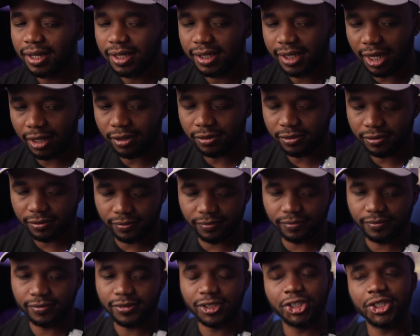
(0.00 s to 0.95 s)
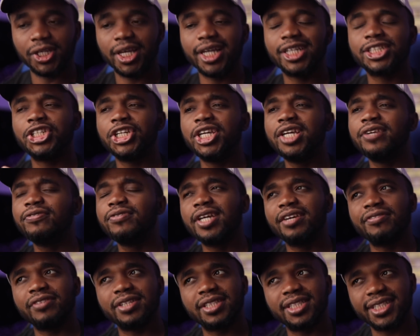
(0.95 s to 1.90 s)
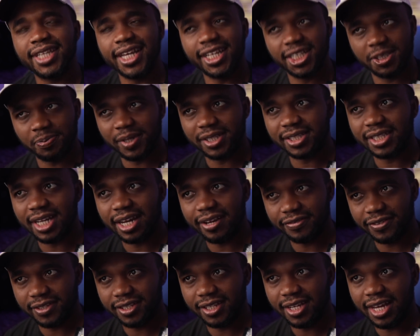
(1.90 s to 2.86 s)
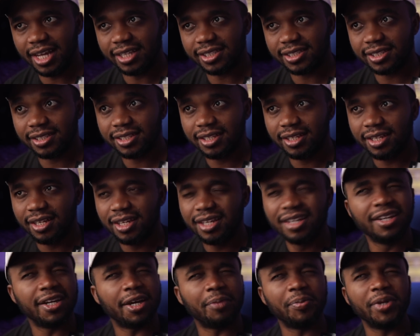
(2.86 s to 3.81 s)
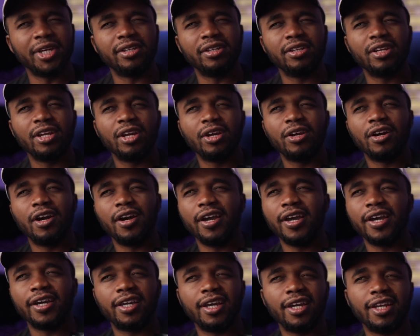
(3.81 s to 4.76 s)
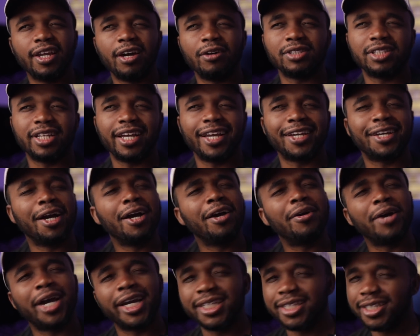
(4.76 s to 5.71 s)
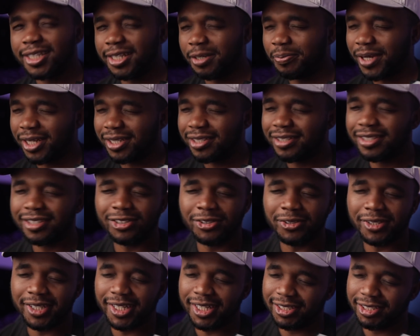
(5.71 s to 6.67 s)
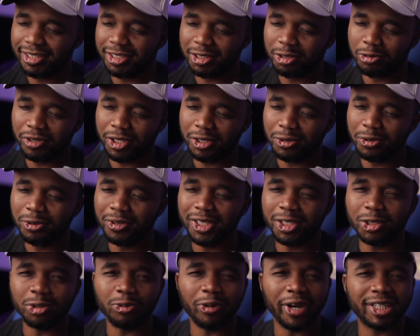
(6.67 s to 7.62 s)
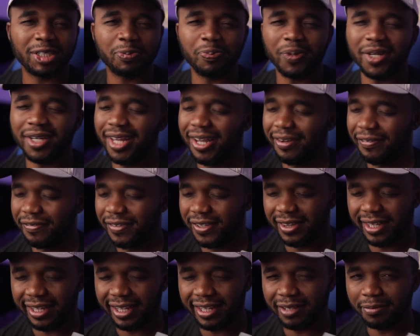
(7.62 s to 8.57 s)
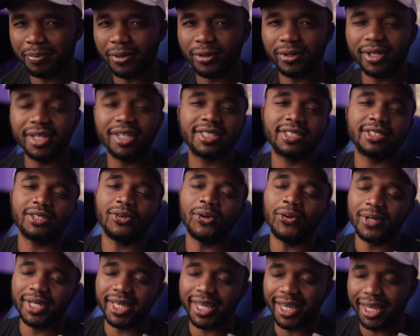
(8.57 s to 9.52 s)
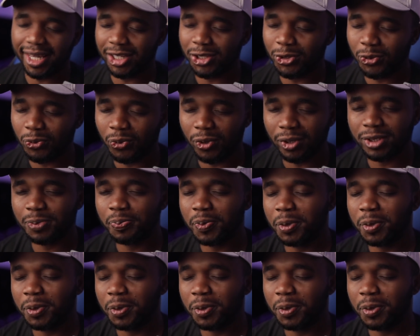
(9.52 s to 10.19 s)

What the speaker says: Now, she even gave a statement after that. I mean, again, I was like, Annie Idibia, this is not necessary. You don't need to explain everything, but it's okay. You want